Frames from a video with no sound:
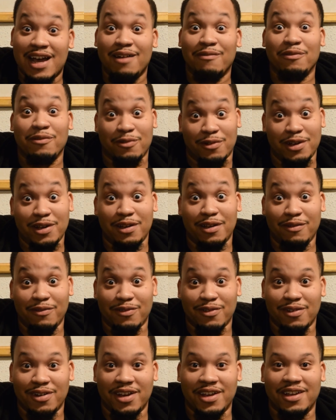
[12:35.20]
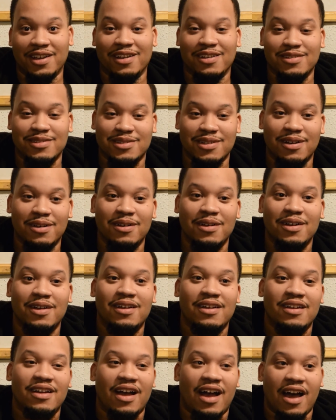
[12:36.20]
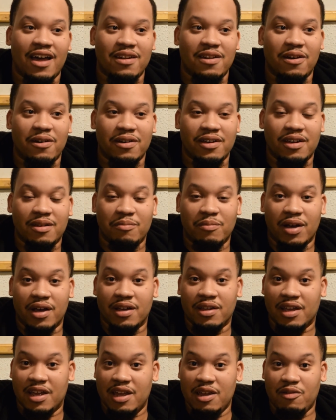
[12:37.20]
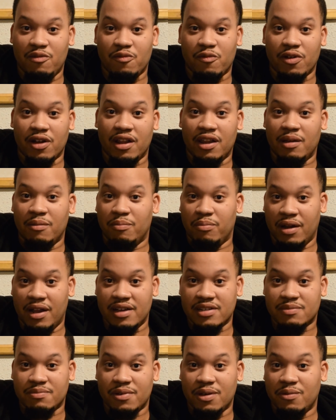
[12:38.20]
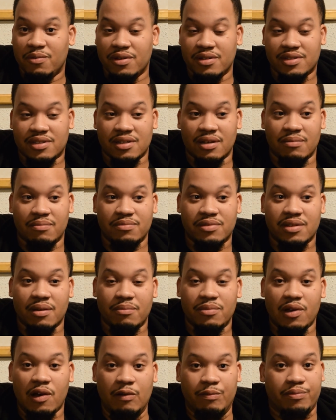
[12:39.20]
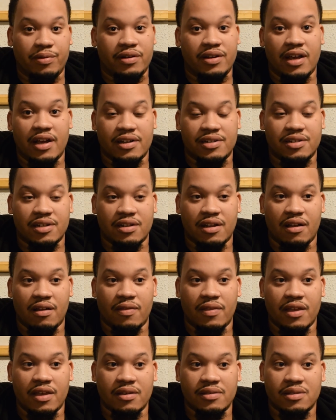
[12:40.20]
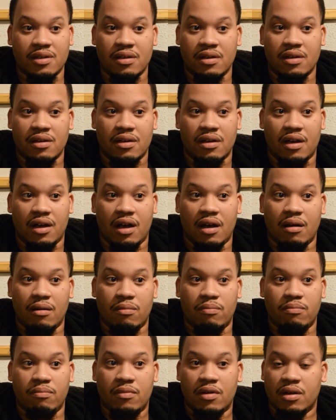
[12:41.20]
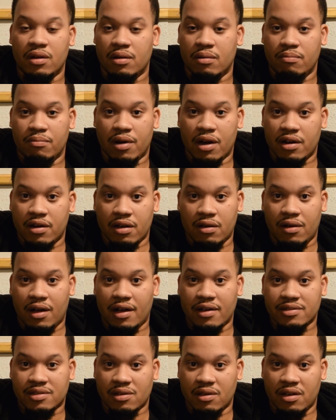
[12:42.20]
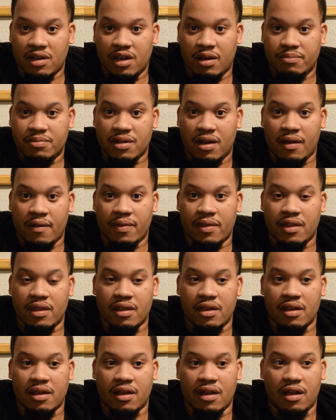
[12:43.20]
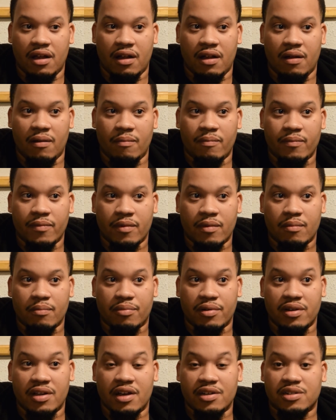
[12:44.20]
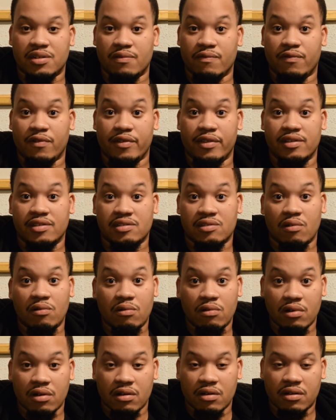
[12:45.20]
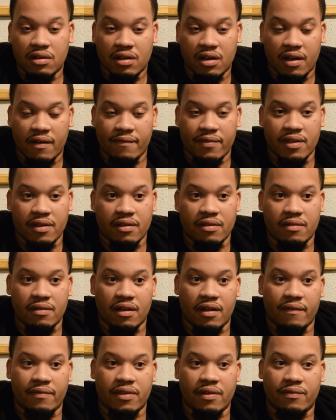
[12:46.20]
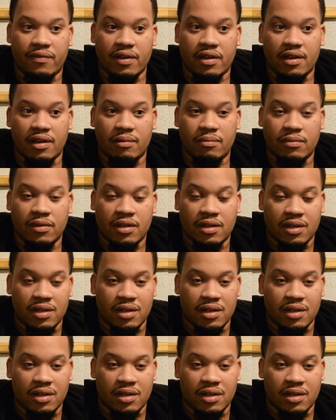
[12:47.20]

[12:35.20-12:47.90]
not for real. So I know but he really blessed me with some dope production on this. Berto also helped on the production for the score of the film.